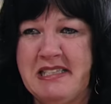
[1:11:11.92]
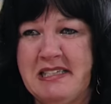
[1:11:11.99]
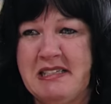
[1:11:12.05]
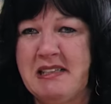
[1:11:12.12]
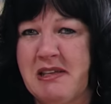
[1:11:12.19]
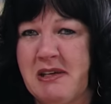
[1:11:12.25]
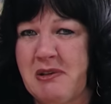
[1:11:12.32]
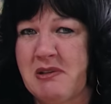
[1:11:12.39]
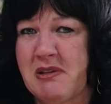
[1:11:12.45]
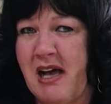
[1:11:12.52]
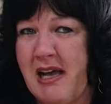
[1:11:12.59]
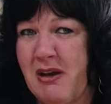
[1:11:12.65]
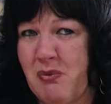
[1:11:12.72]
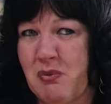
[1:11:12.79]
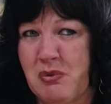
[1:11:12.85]
did this,
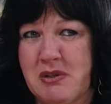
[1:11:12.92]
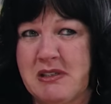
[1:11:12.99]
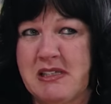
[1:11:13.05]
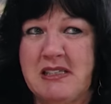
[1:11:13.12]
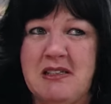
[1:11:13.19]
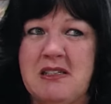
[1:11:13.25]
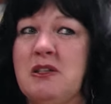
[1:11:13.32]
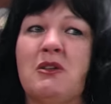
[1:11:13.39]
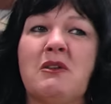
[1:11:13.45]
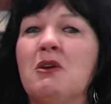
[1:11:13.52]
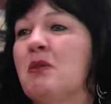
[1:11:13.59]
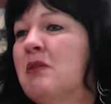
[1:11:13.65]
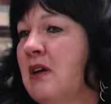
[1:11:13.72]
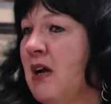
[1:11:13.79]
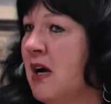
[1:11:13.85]
I really didn't
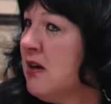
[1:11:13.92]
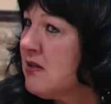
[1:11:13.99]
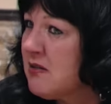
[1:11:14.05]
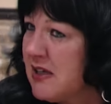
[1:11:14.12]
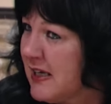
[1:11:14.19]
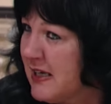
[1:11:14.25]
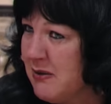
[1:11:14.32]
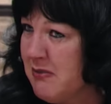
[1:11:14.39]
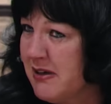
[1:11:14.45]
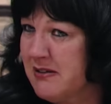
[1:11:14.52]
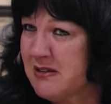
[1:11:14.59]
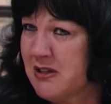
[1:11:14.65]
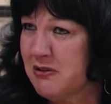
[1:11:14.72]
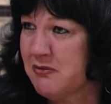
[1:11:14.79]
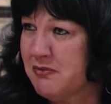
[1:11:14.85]
know what I was getting
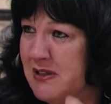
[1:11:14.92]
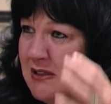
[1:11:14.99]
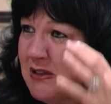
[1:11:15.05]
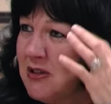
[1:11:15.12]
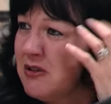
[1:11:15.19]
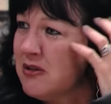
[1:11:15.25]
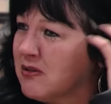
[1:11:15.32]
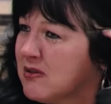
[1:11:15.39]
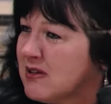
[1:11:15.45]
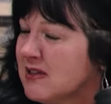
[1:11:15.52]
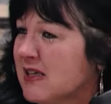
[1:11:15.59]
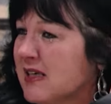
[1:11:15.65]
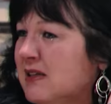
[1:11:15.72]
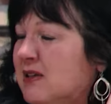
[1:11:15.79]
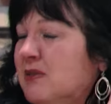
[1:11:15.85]
myself into.
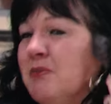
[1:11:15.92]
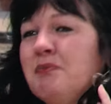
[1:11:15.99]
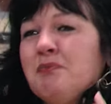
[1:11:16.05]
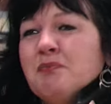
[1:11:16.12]
And then